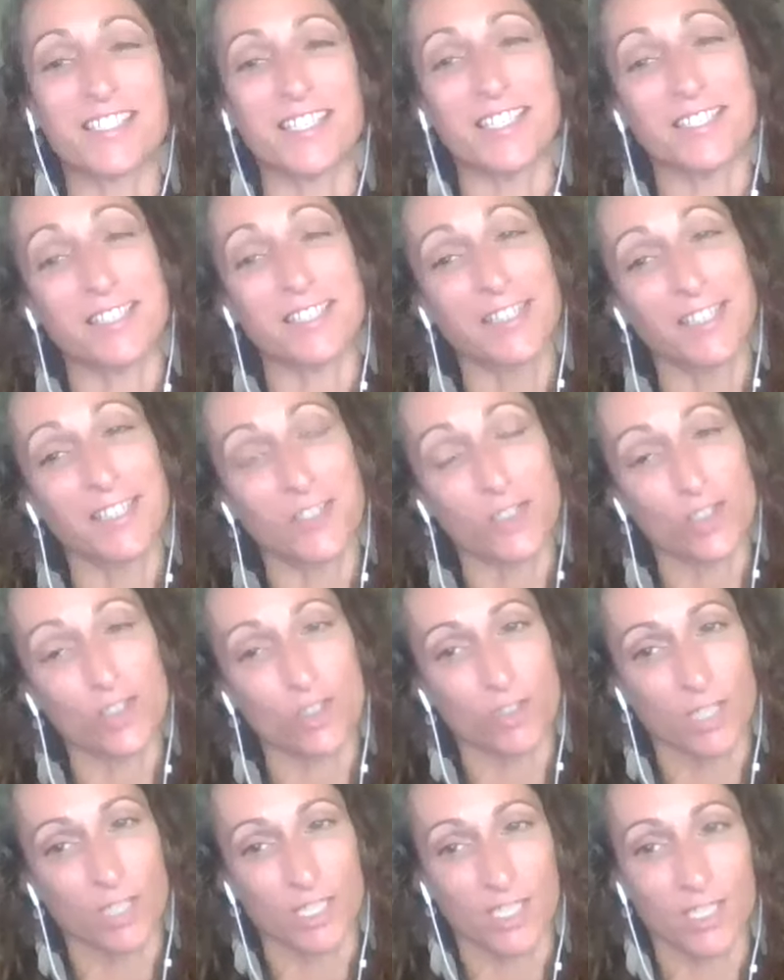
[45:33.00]
a little
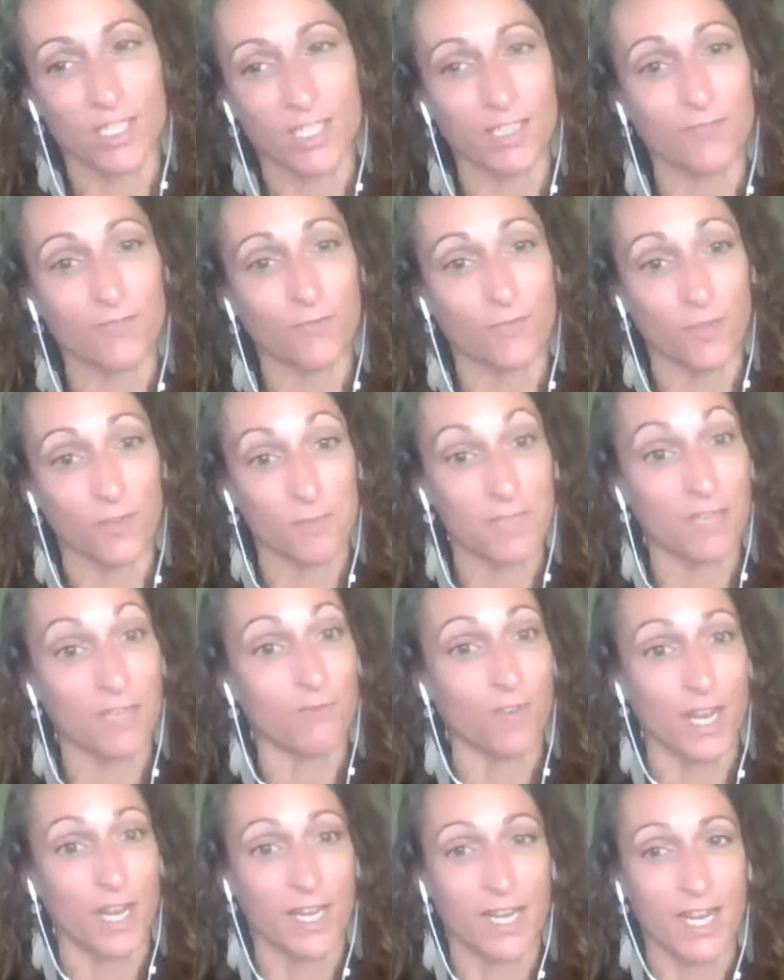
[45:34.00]
tricky for
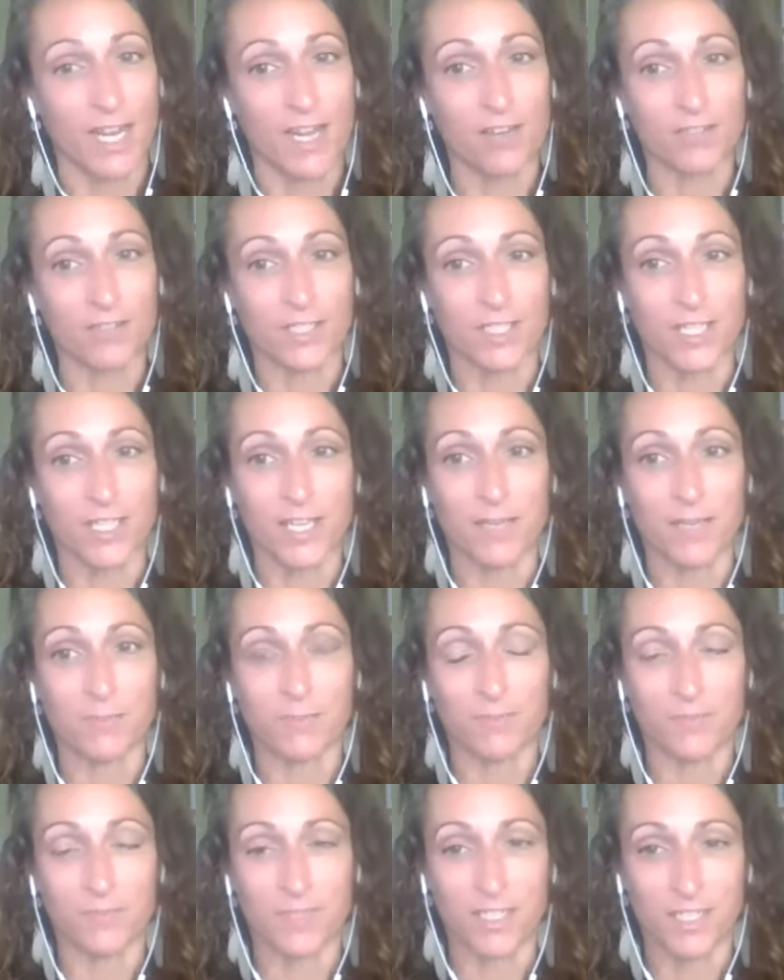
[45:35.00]
me right now because
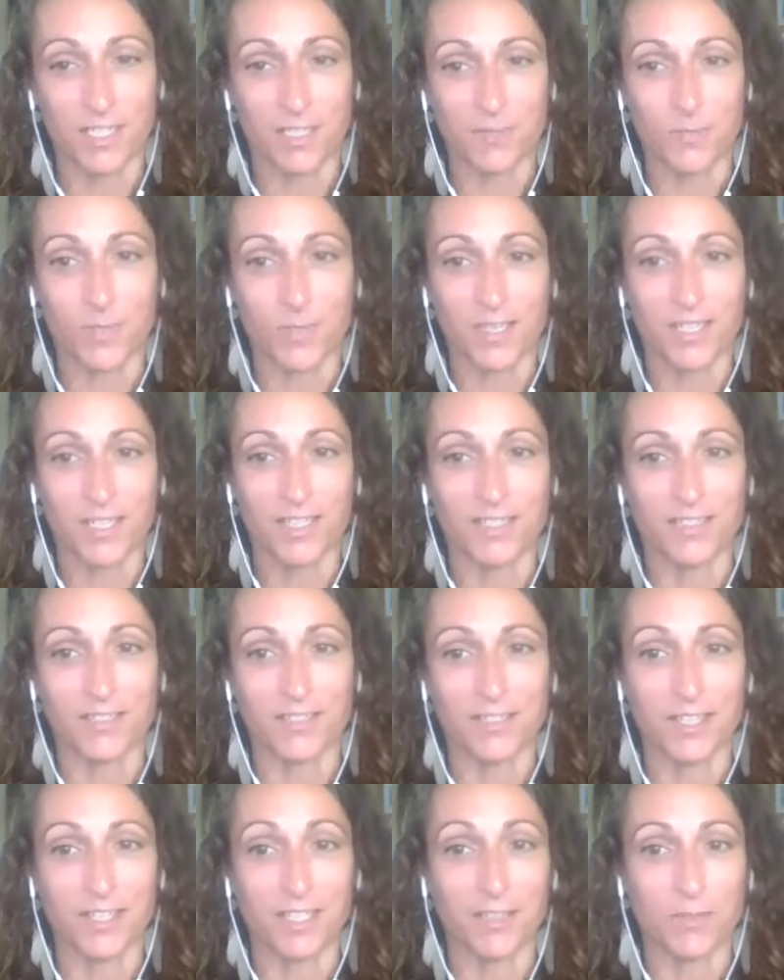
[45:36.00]
I'm deep
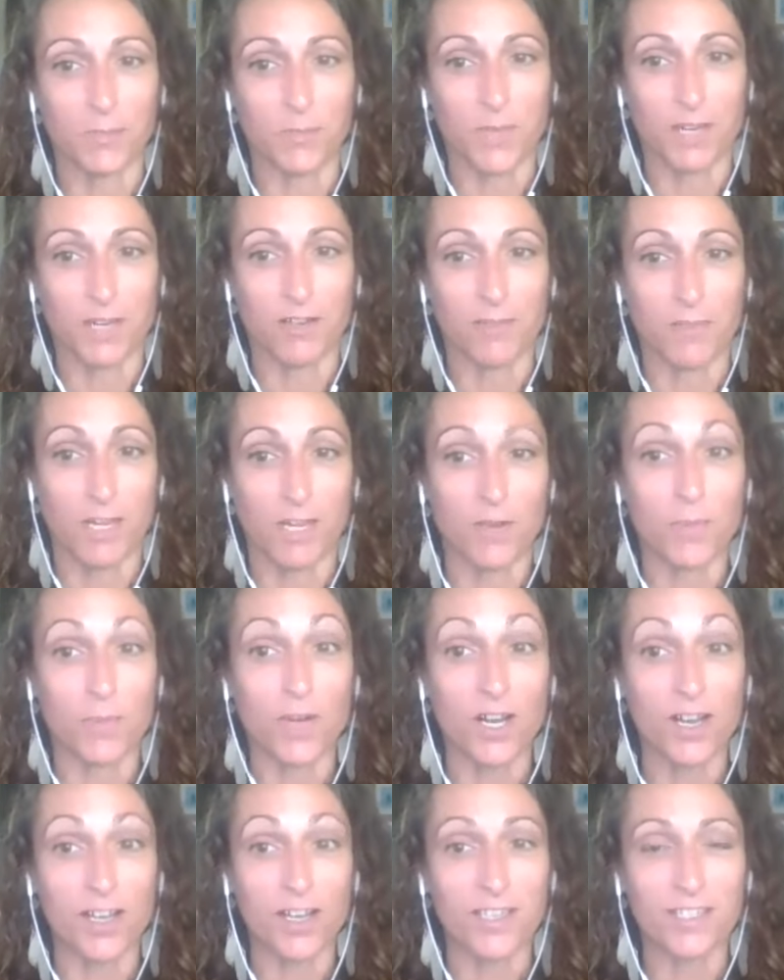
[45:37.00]
in
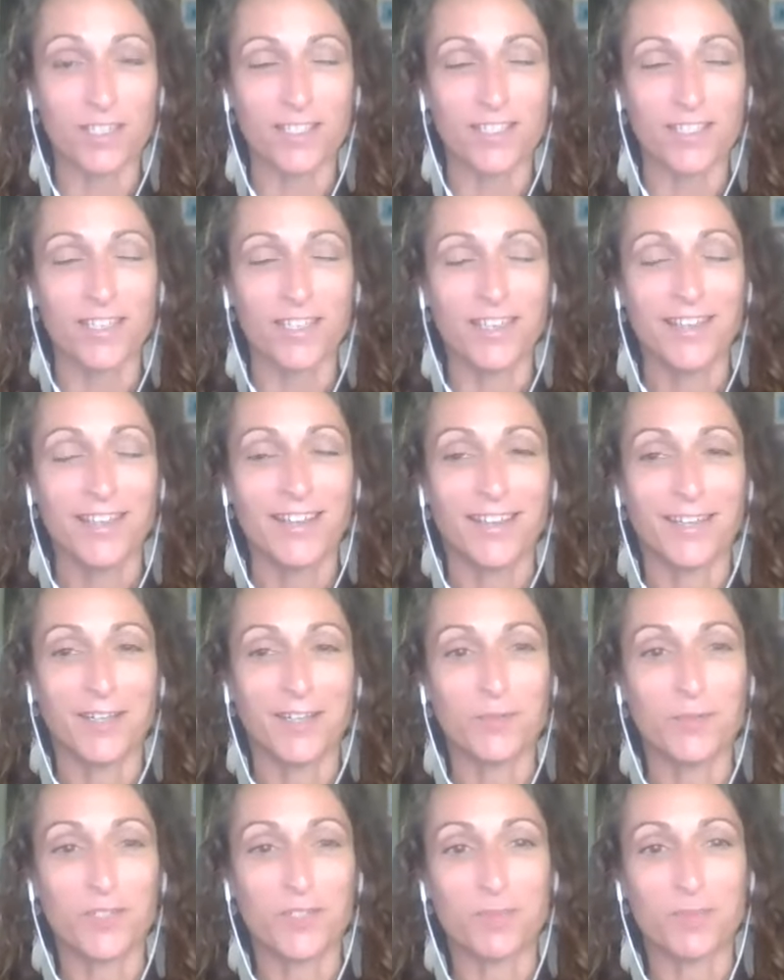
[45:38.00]
perimenopause,
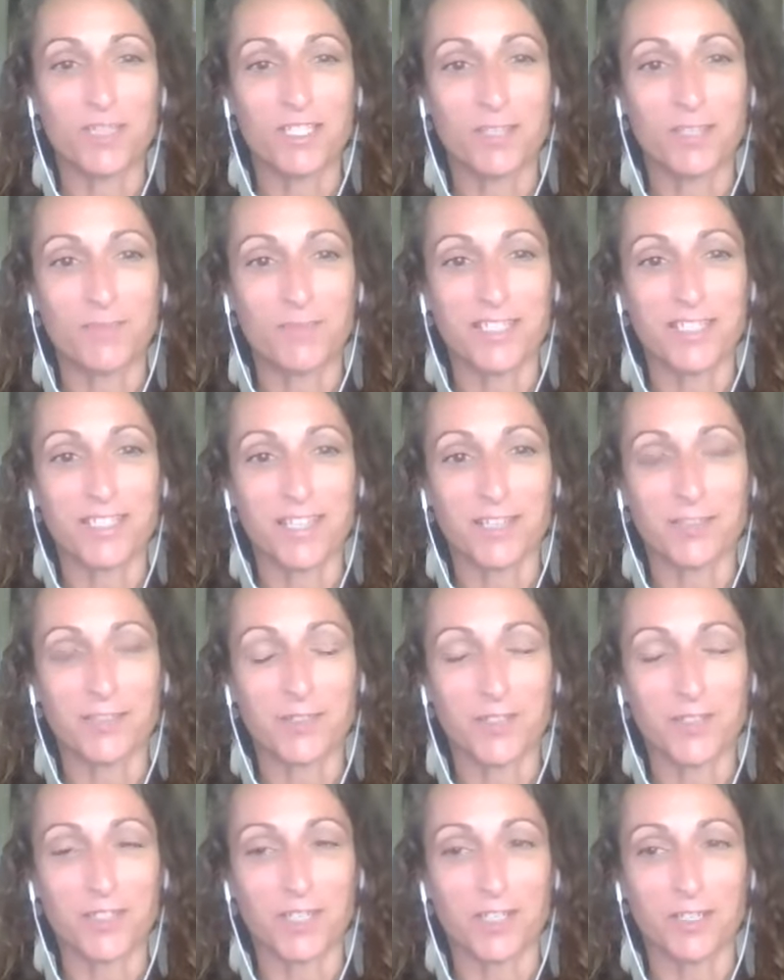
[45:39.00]
which means my
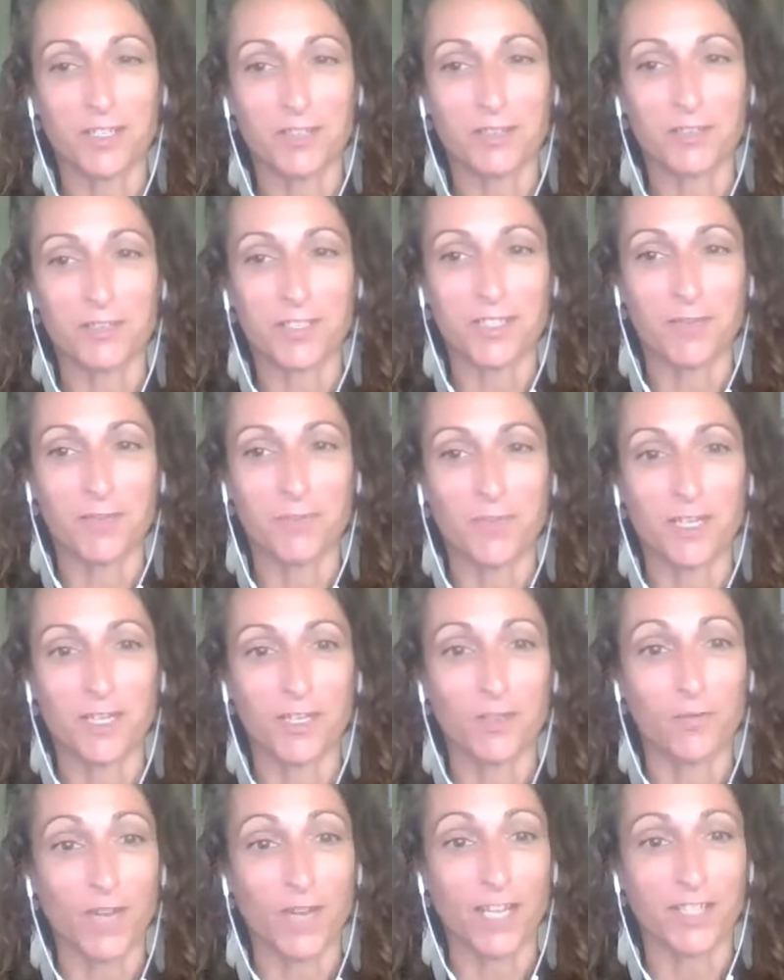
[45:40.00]
cycles are somewhat
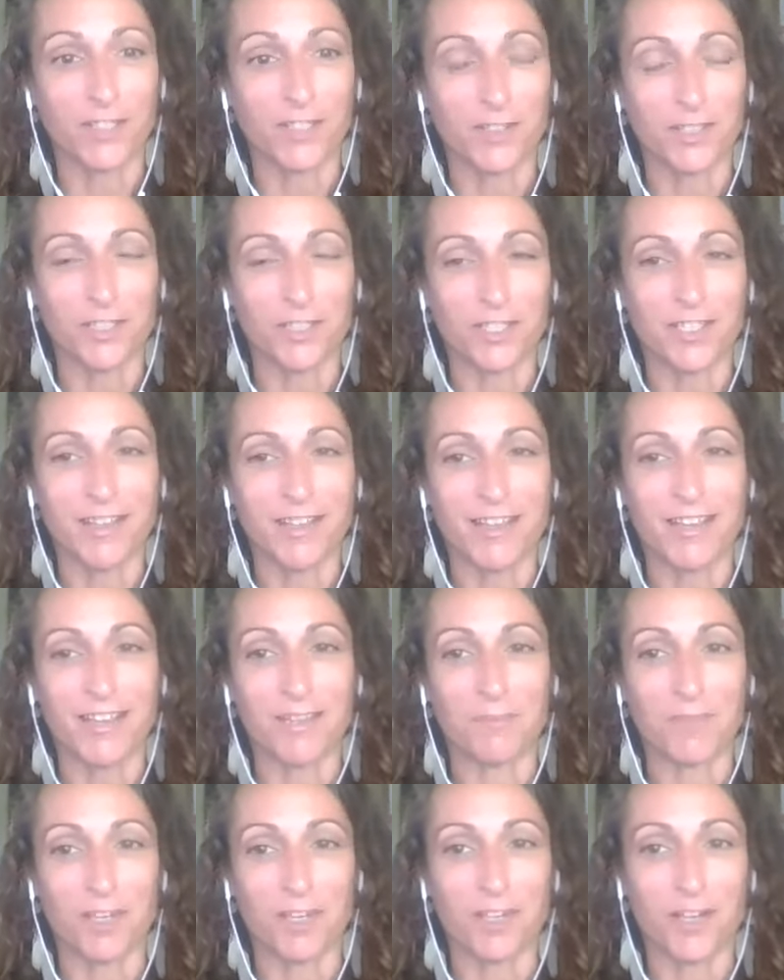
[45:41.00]
irregular and
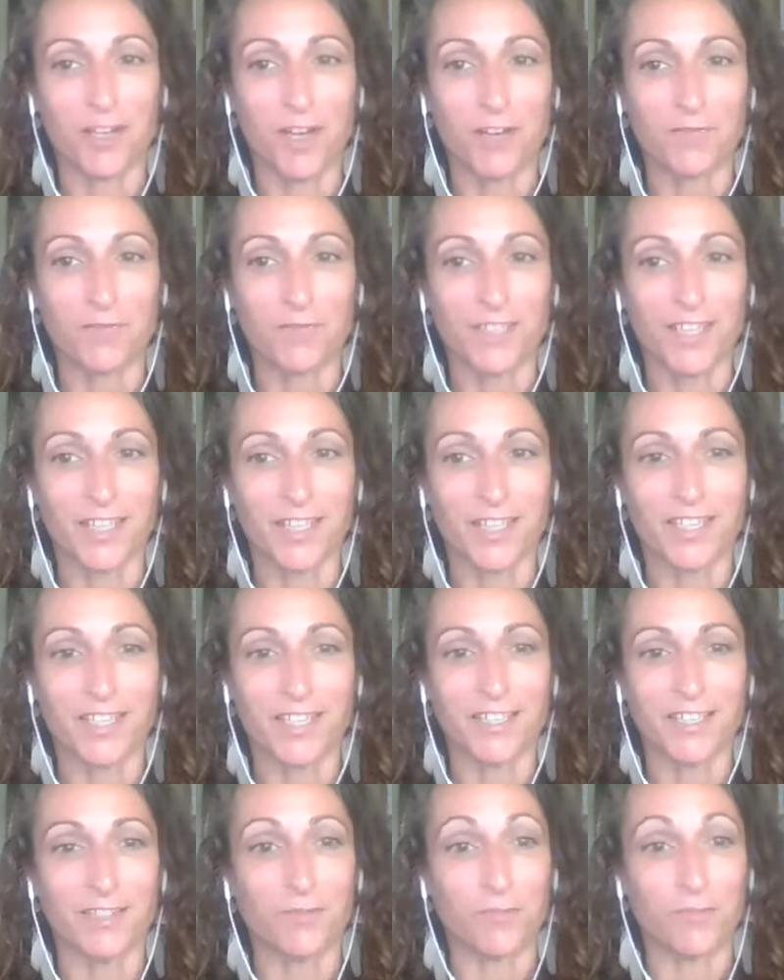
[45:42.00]
I'm not
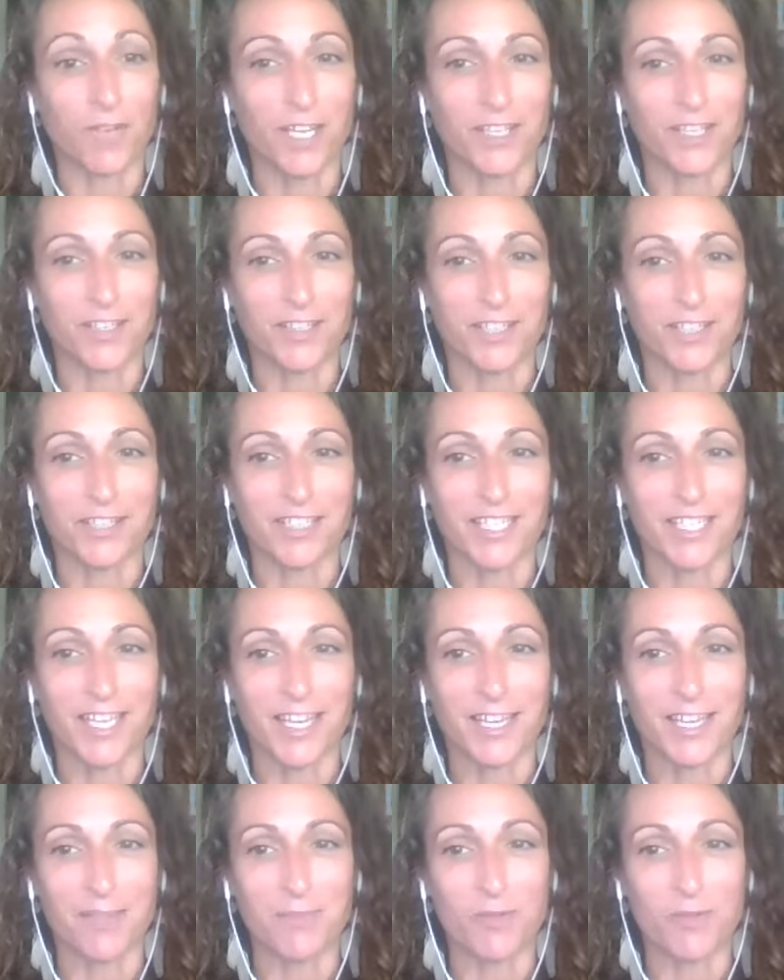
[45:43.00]
ovulating regularly
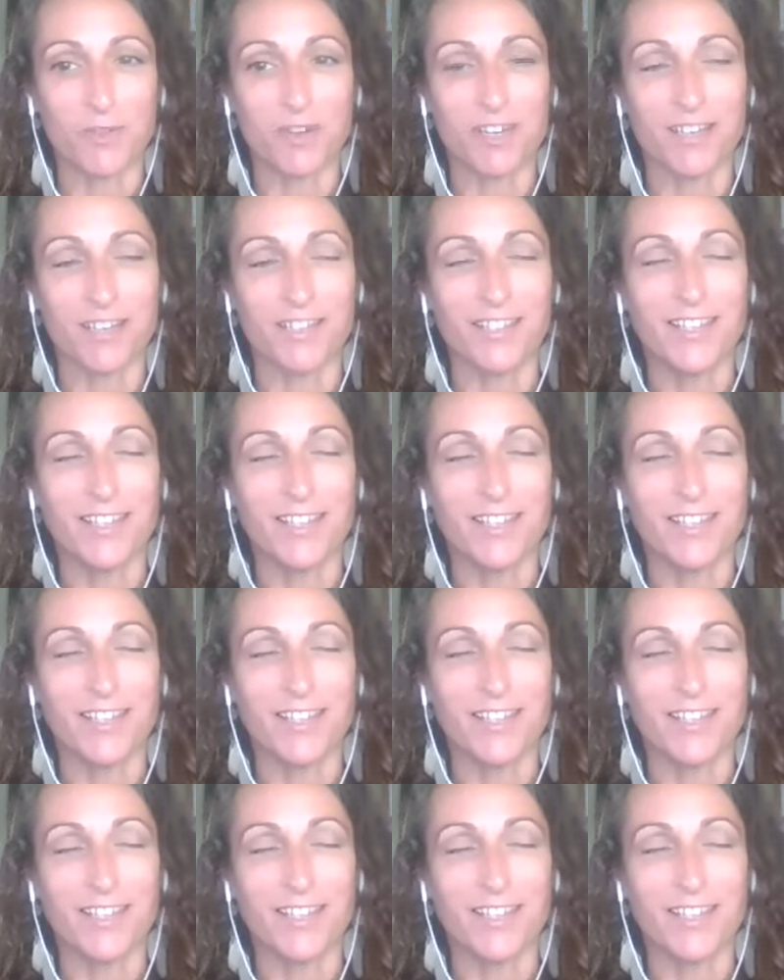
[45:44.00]
anymore.